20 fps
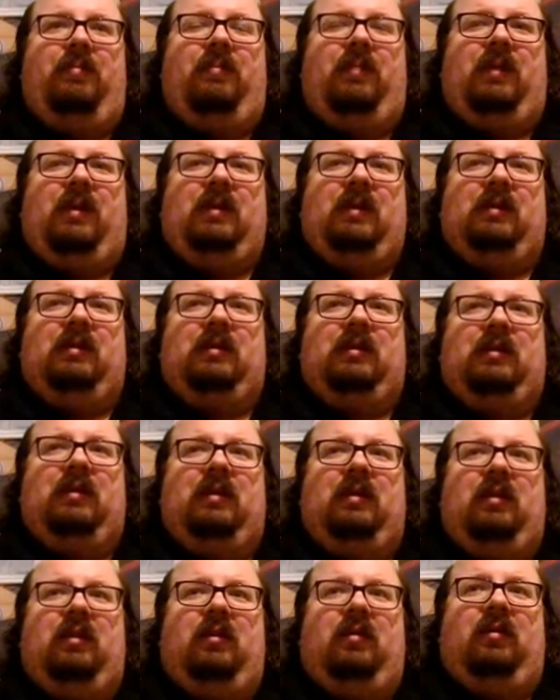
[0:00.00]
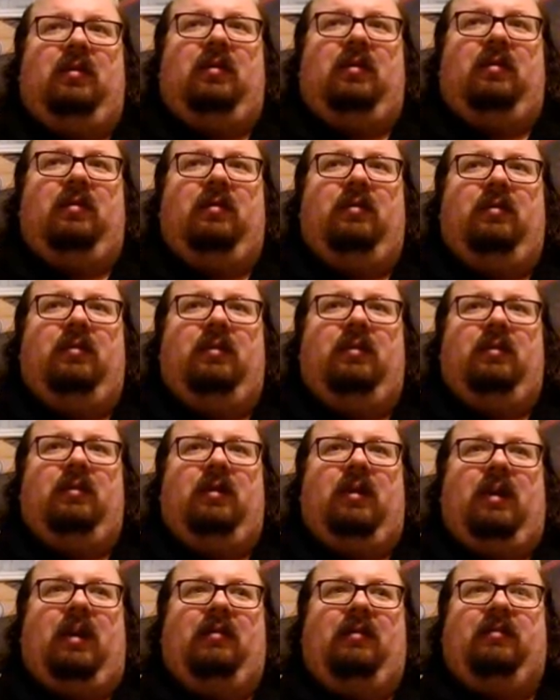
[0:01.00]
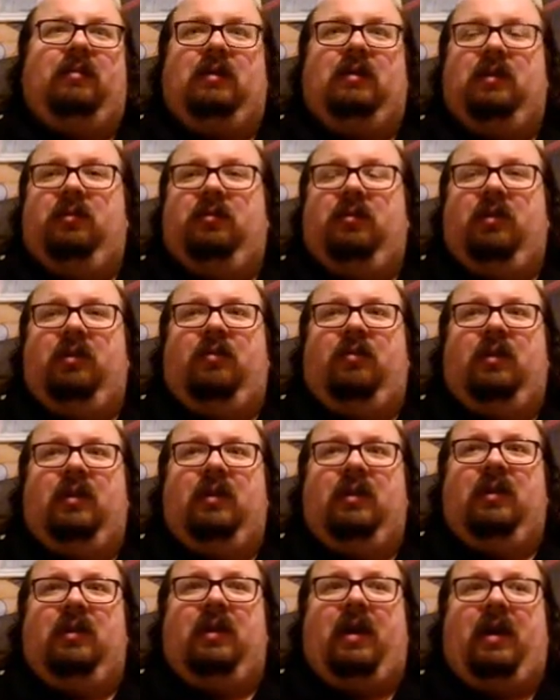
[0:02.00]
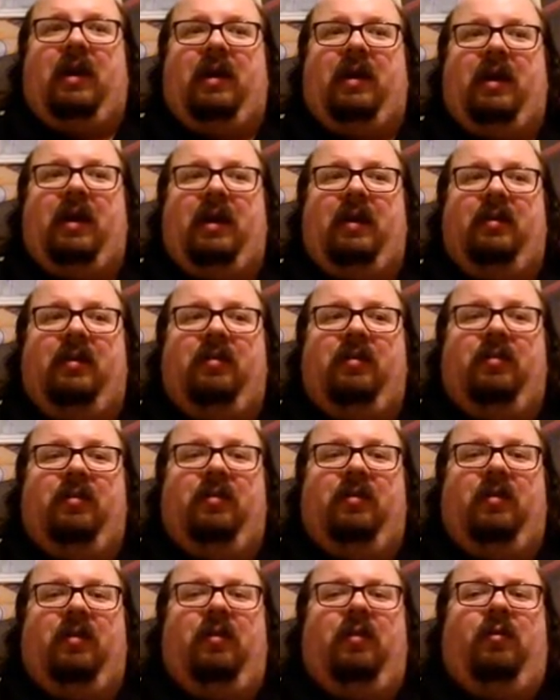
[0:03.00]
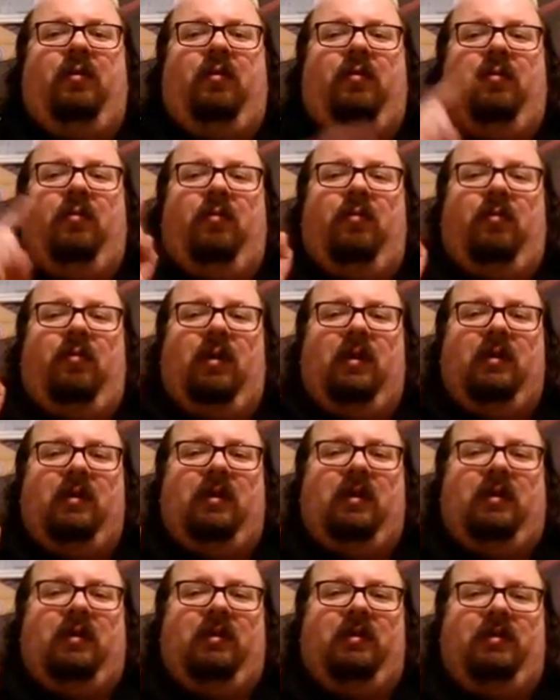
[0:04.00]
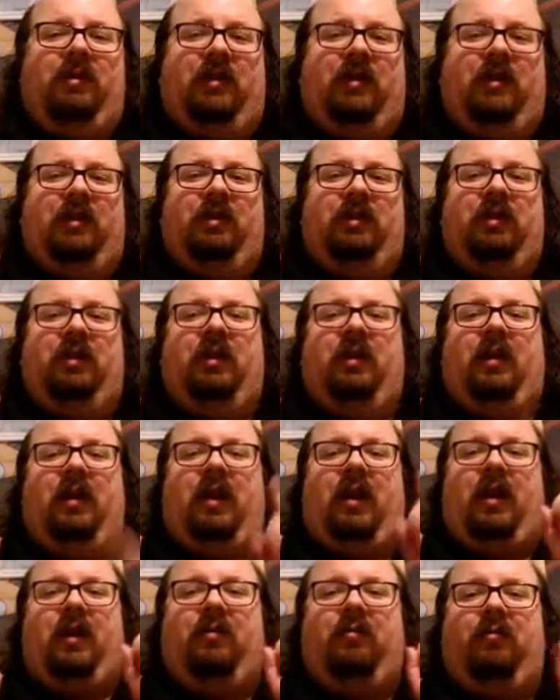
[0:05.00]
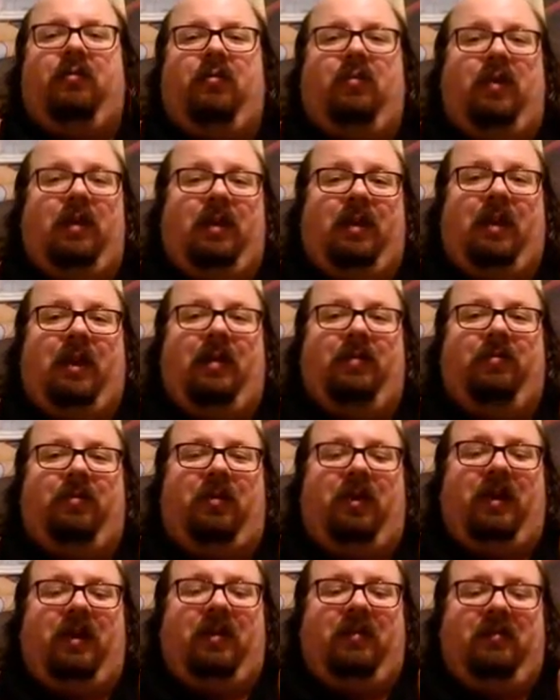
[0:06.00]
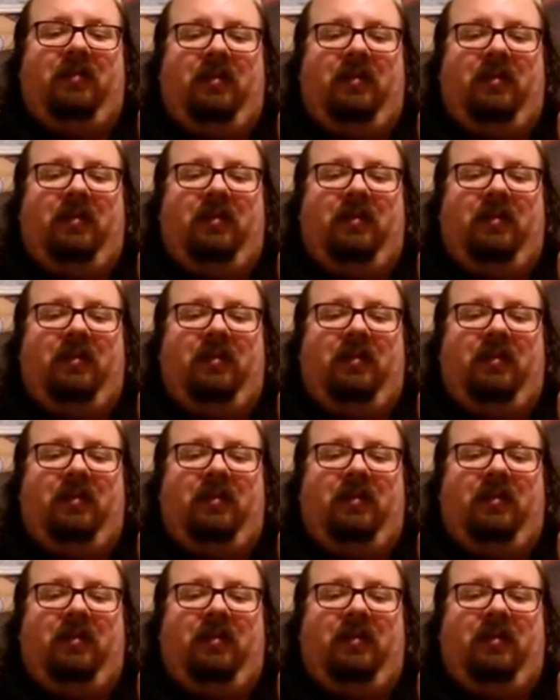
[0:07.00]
Because I was the only one that had one cartridge and one Game Boy.